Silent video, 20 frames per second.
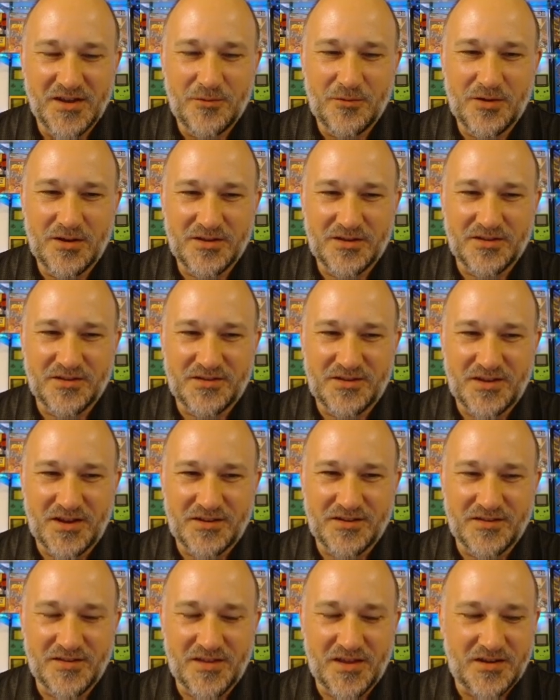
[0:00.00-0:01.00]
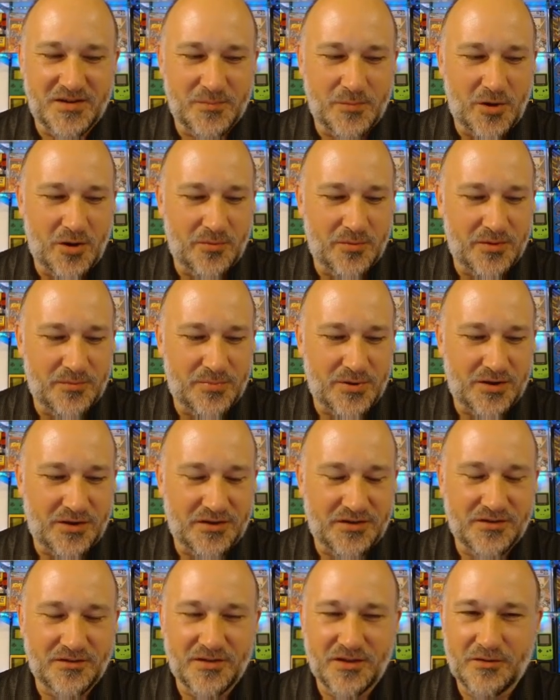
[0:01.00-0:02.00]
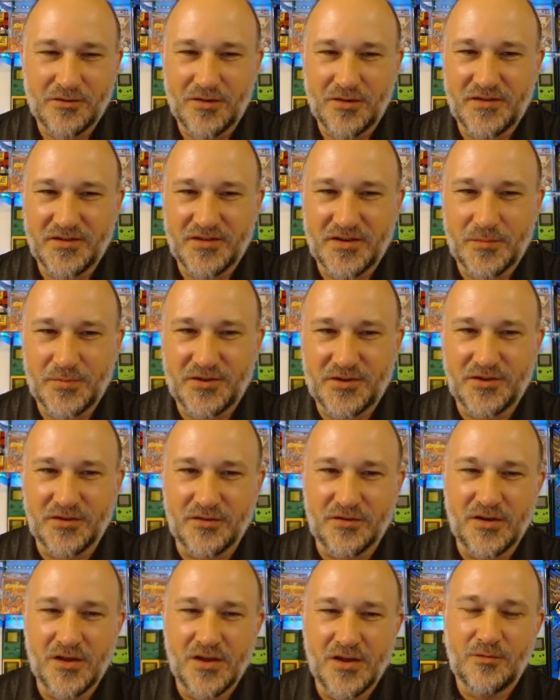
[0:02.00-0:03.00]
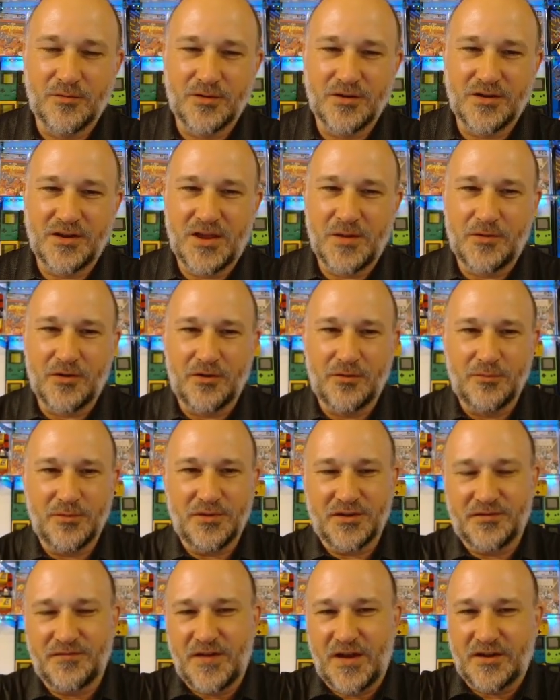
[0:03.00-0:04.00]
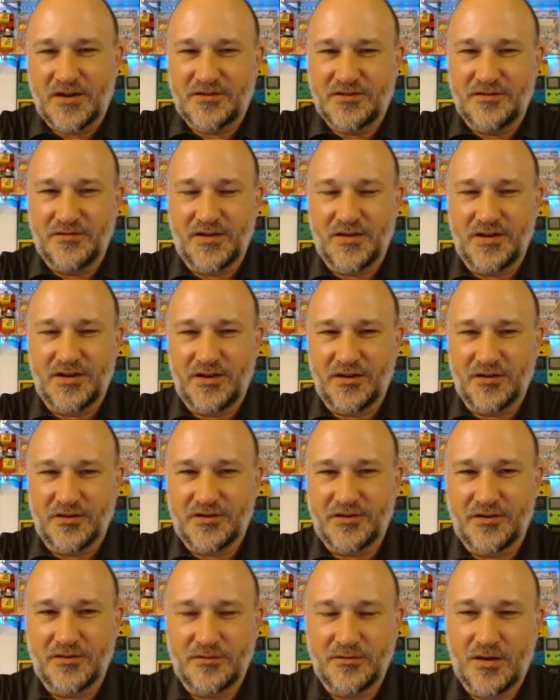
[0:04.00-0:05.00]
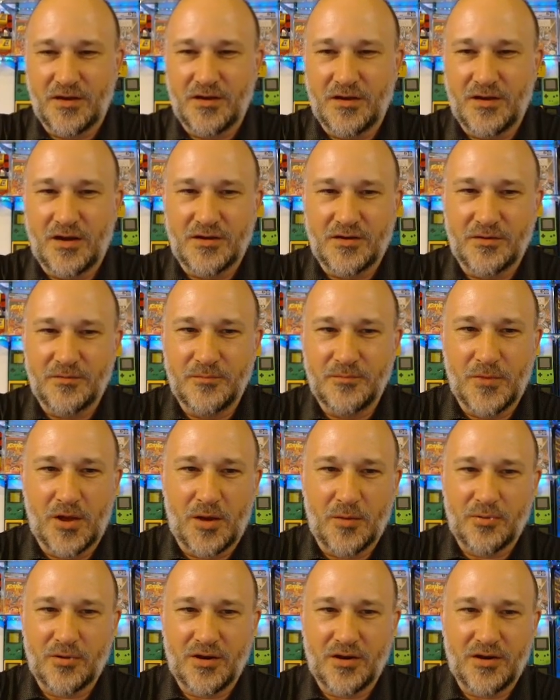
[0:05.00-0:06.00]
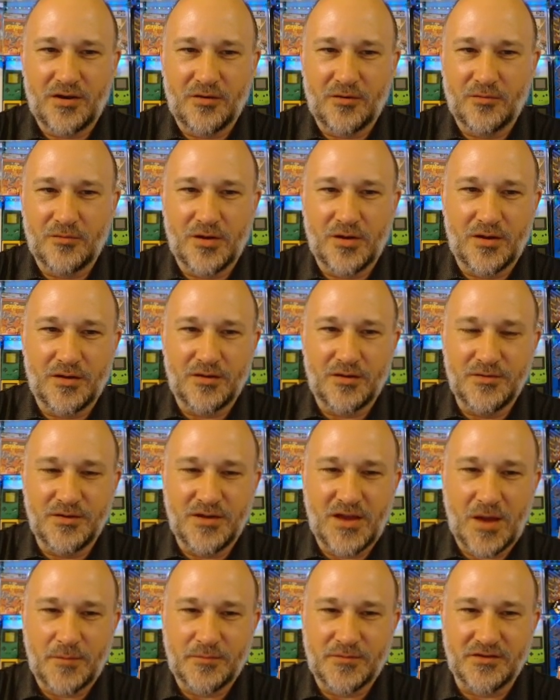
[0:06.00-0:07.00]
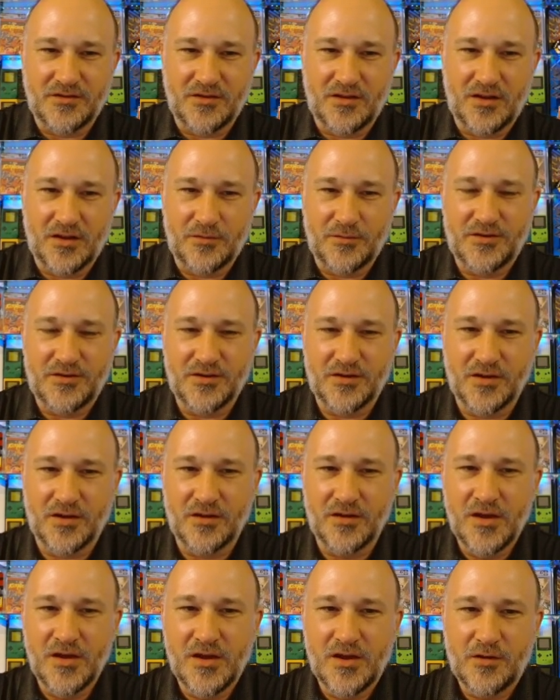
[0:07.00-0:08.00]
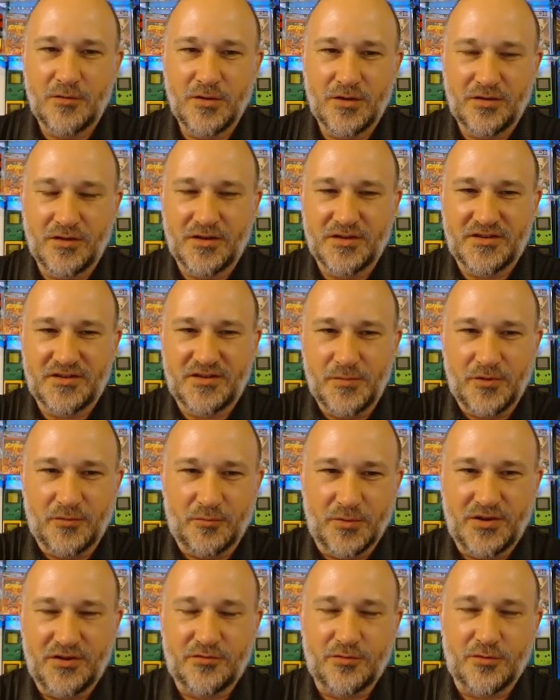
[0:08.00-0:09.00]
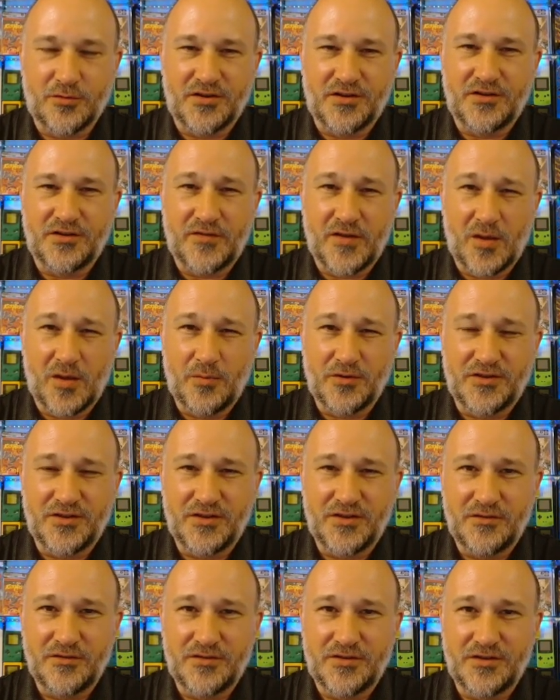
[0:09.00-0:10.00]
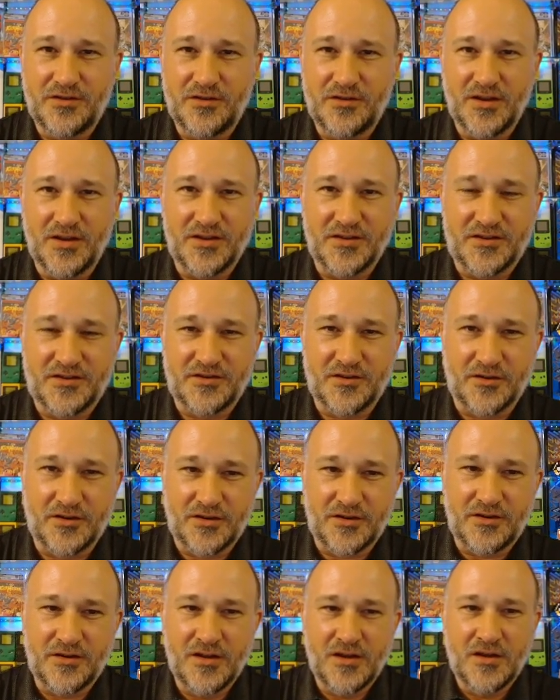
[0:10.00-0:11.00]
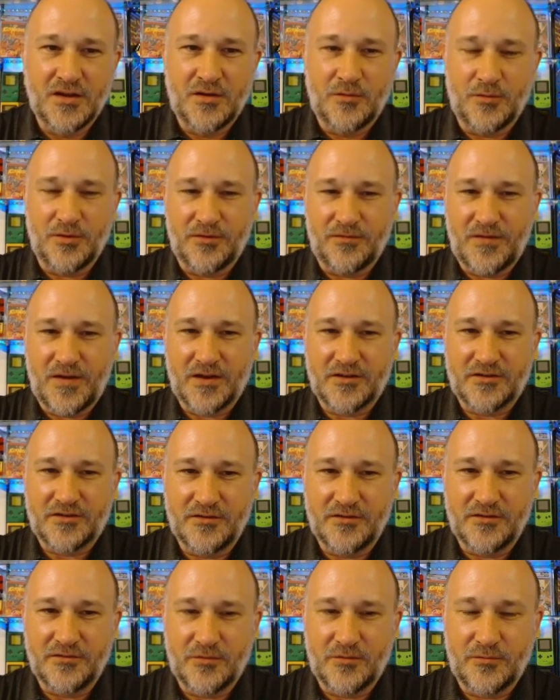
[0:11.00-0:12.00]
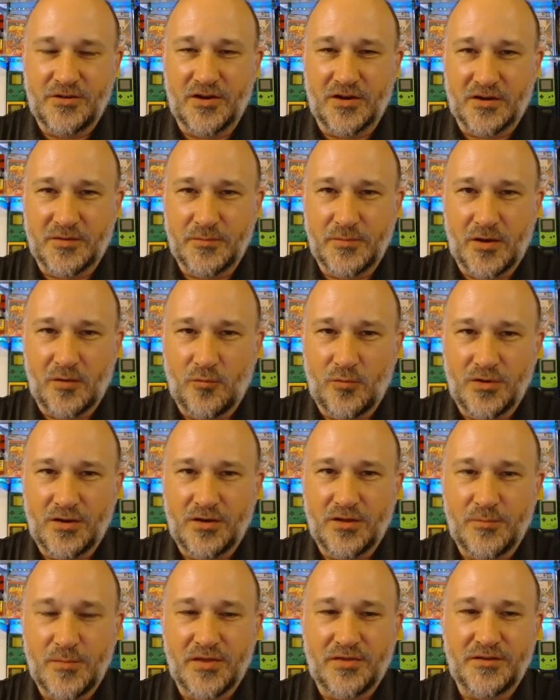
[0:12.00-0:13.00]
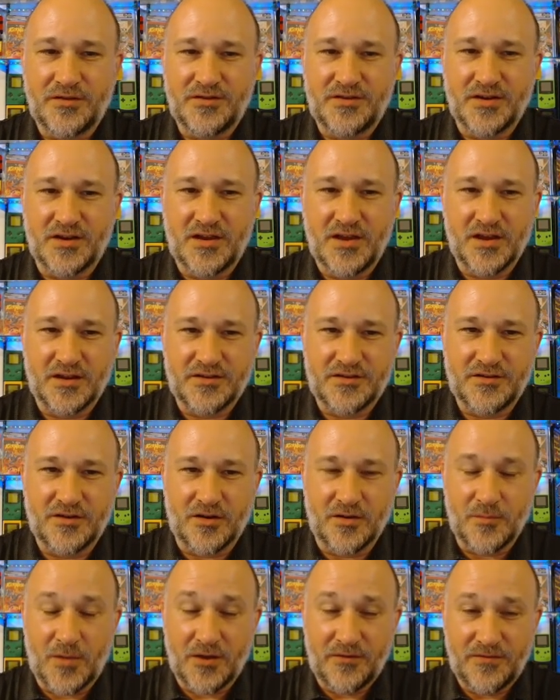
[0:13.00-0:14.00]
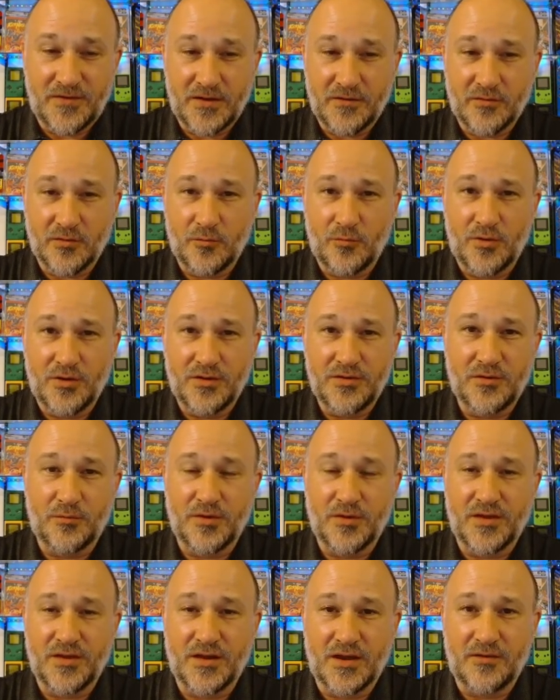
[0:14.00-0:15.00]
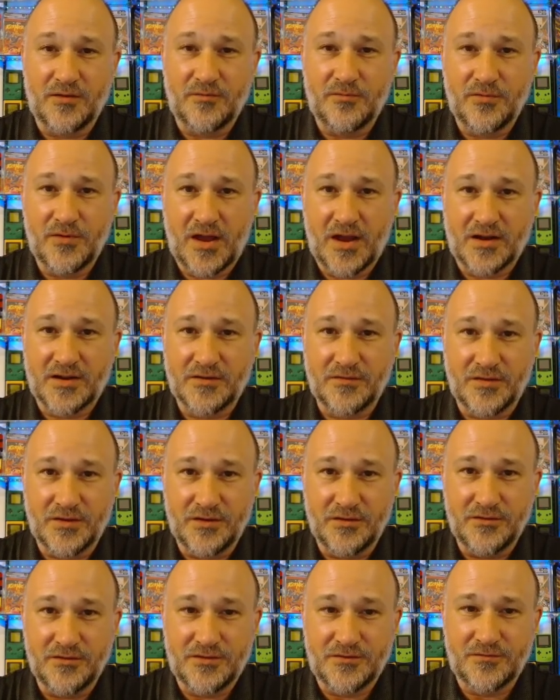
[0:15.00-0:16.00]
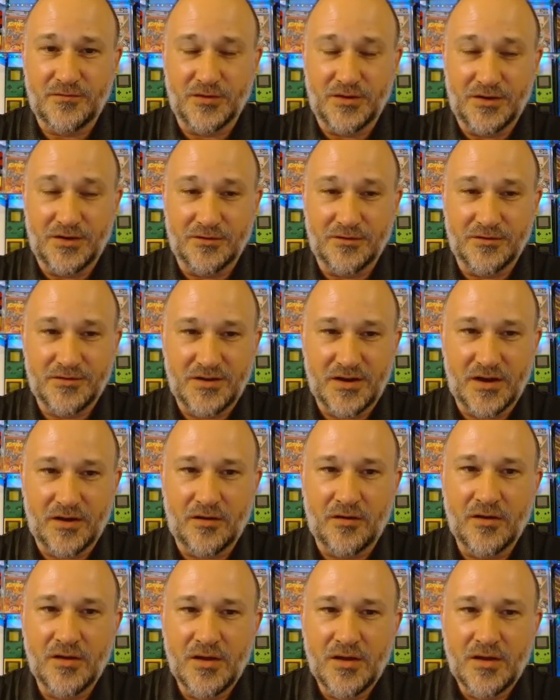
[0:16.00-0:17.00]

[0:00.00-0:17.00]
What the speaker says: We'll get to the stats on that in a moment, but also later on this episode, we're going to keep going with this faction event here. So on our prior Captain's Log, we took a quick look at some of the resources available to you so you can get started with a faction event. We talked about one of the methods to kickstart. My favorite one, the one that I've actively used for years now.